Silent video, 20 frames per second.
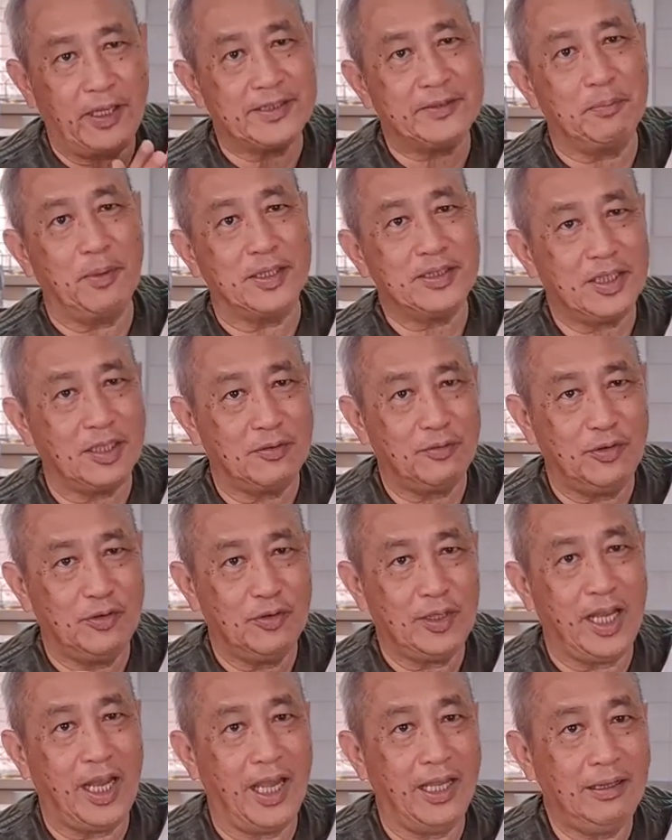as much as you
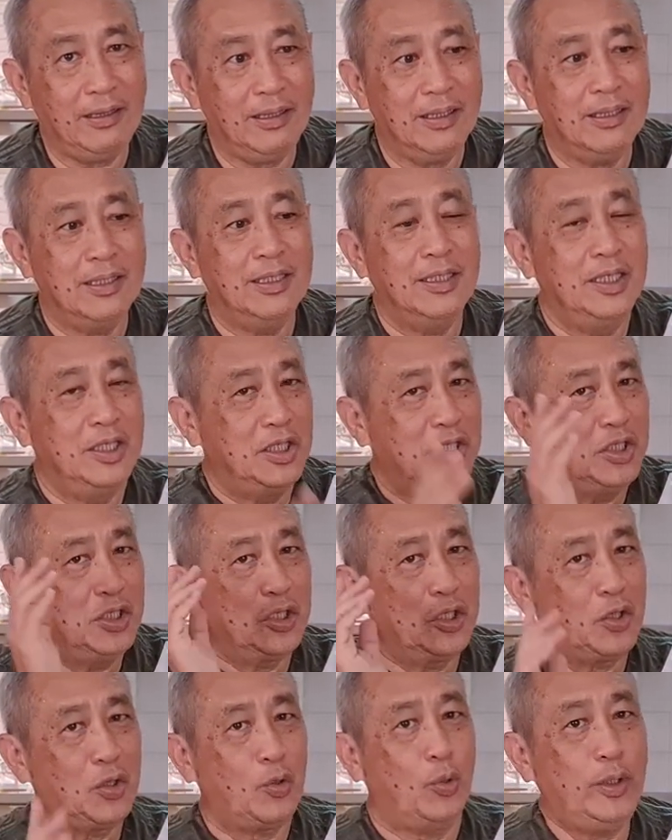can,
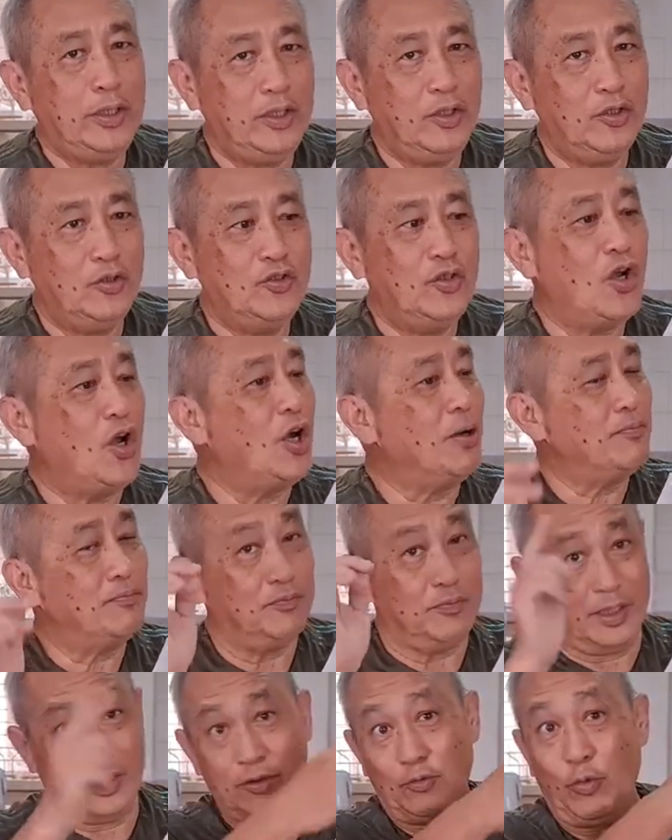quit your
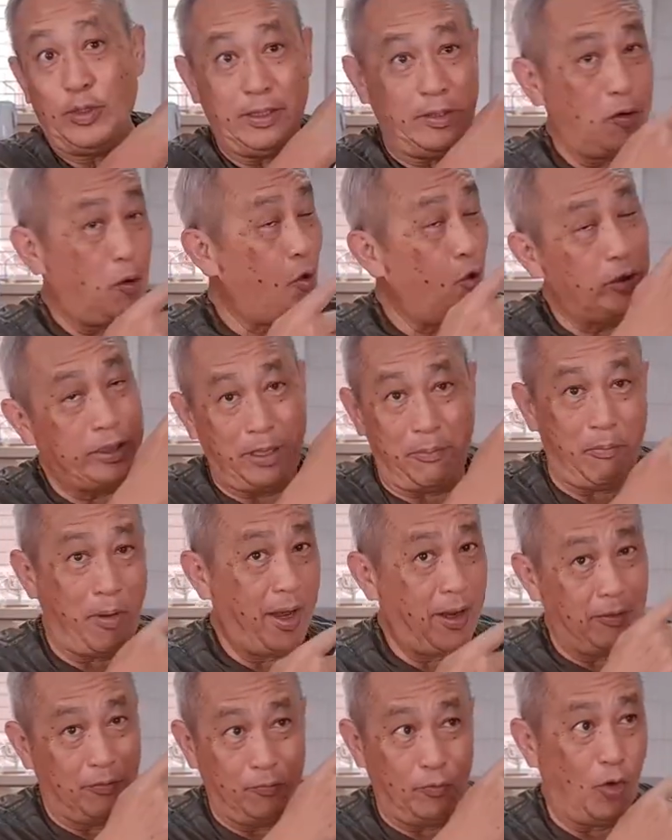job. That's what all
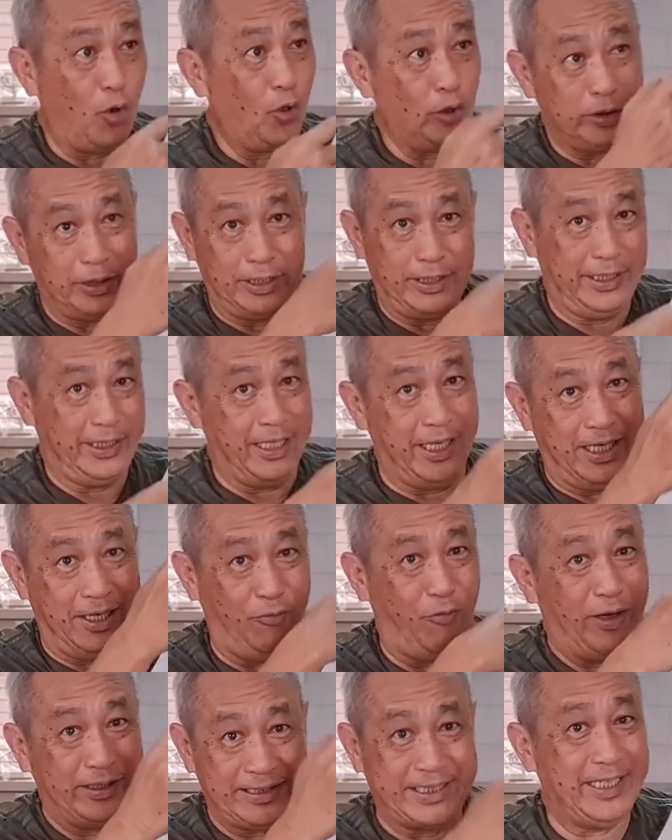the
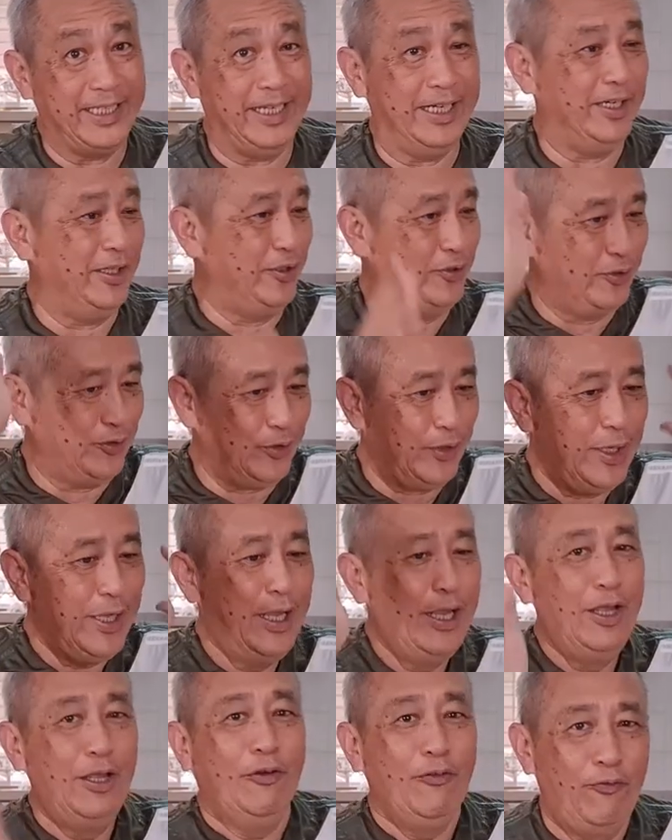Westerners do.
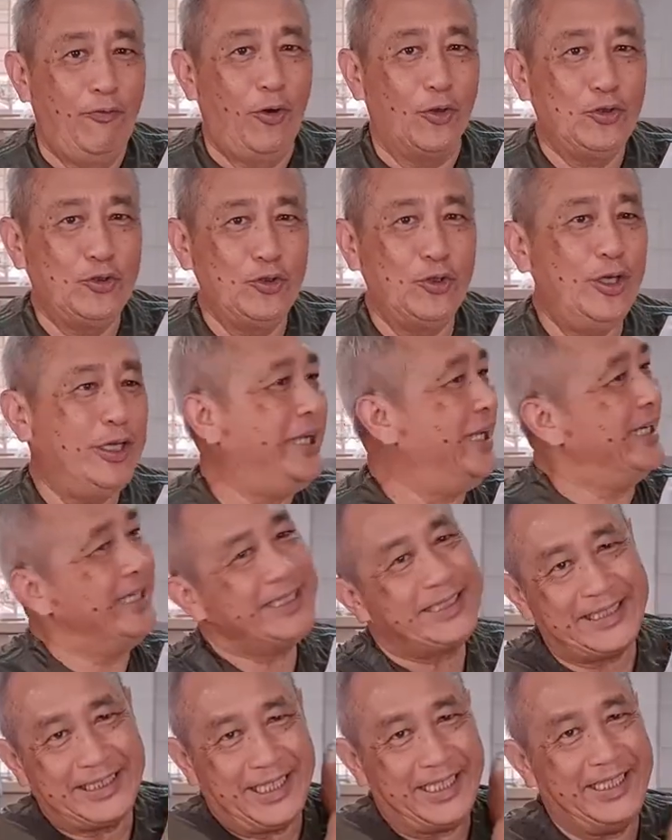For 2
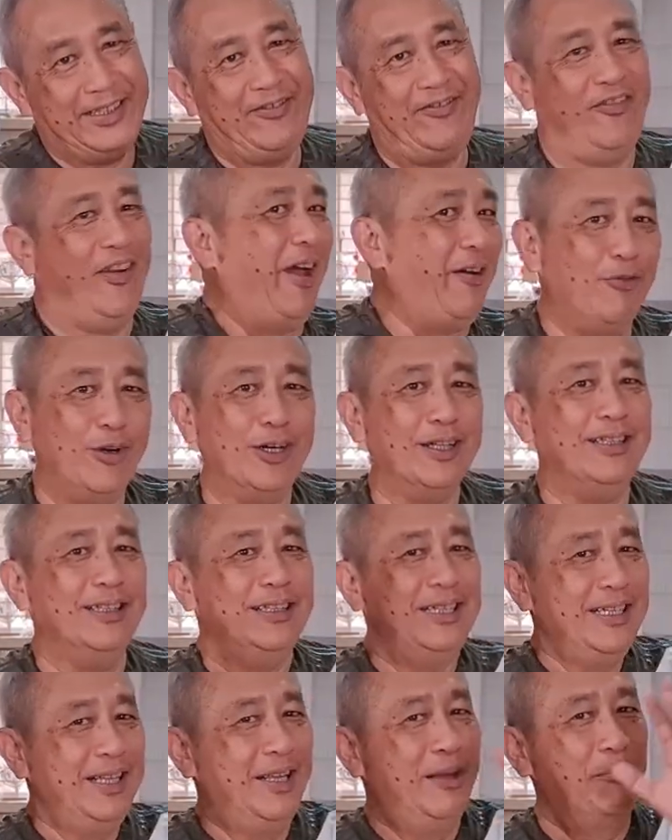years, they
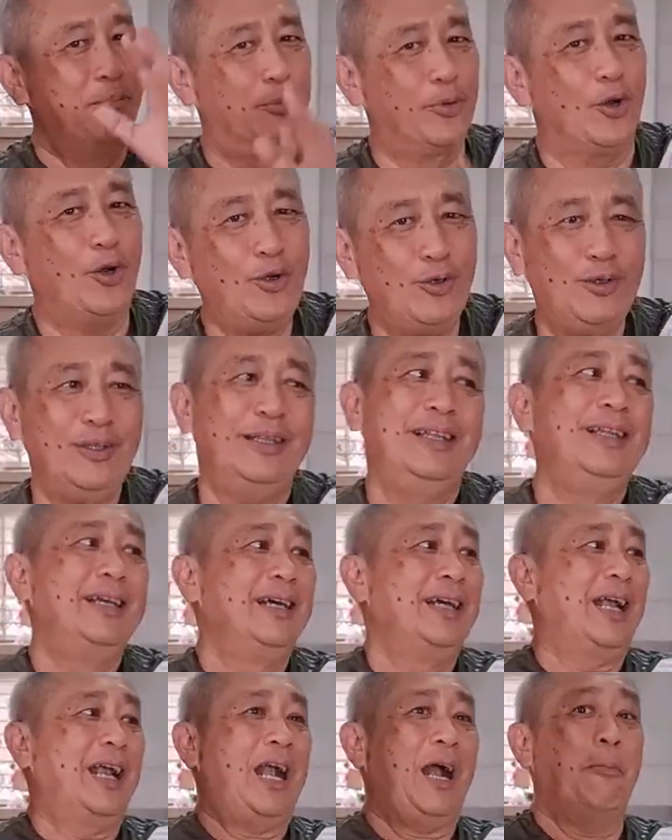travel, broke,
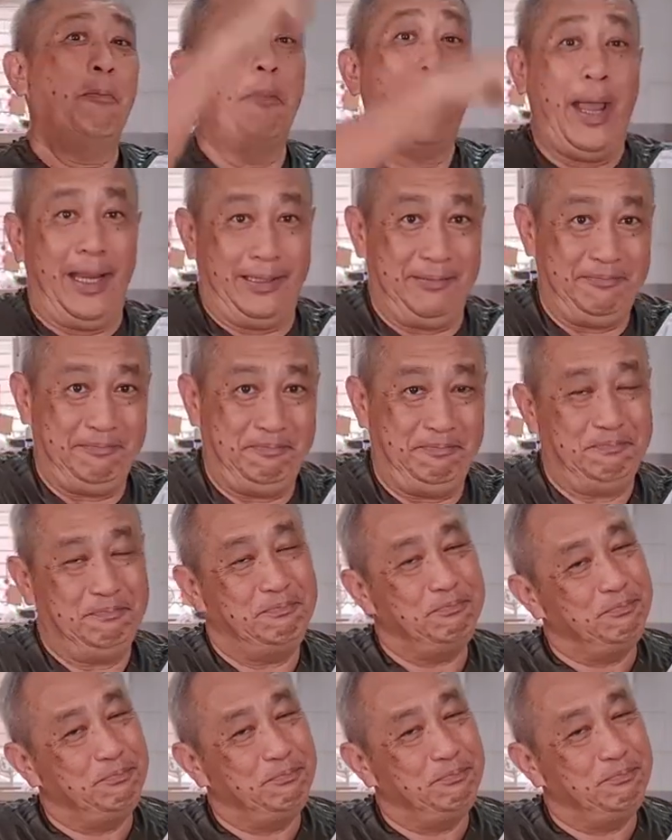come back,